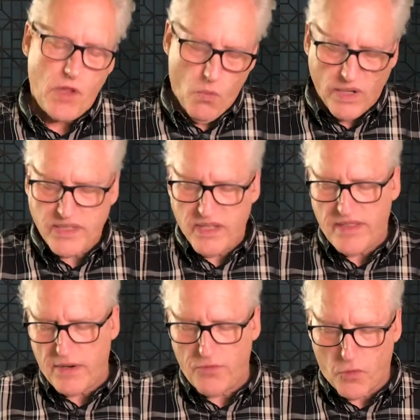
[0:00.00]
One can
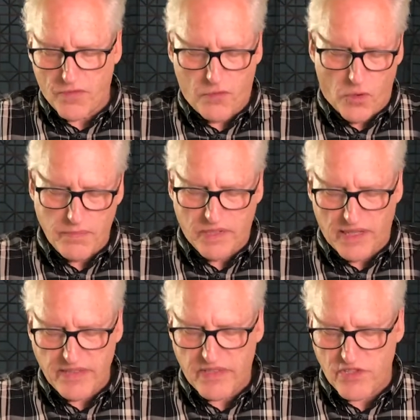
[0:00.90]
therefore
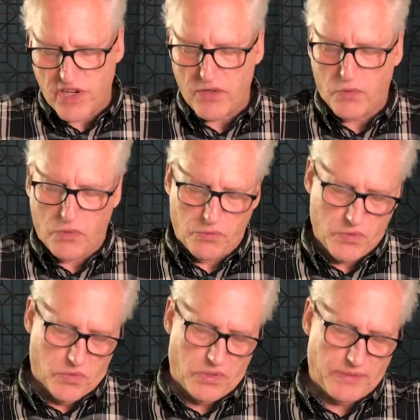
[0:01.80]
formulate the general
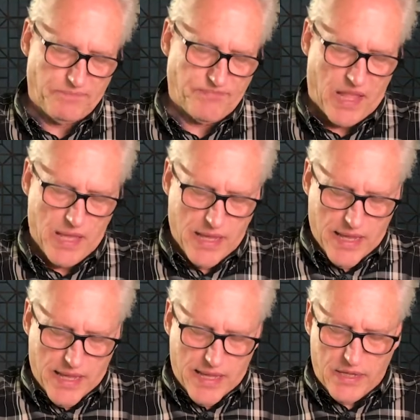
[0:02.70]
rule:
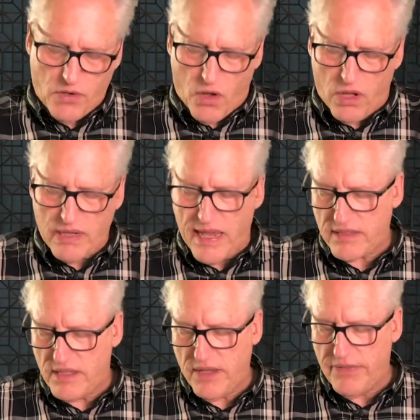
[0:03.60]
in all
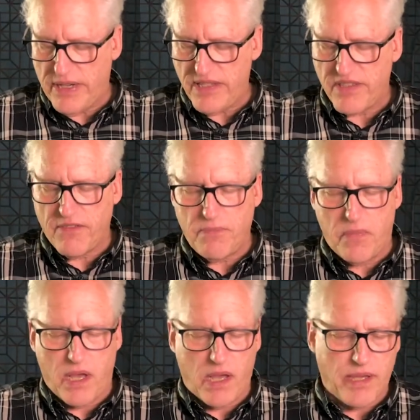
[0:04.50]
activities of
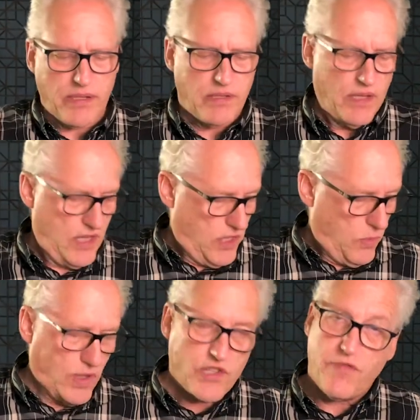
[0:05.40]
mind
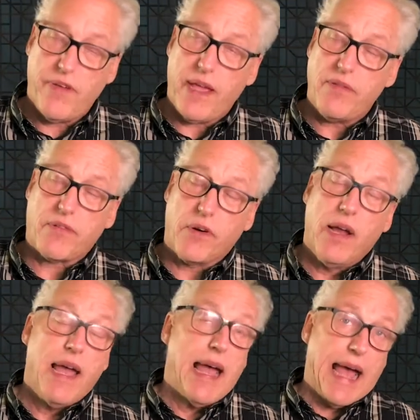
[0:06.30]
which favor
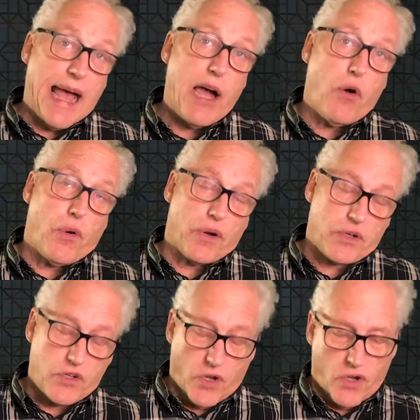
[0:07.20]
our
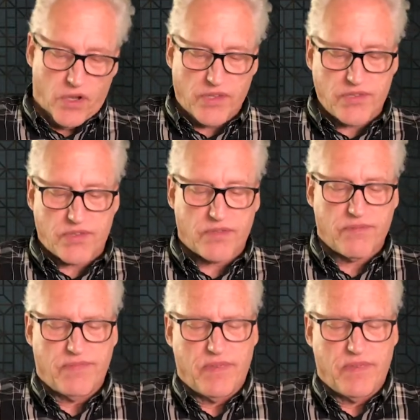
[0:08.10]
cause,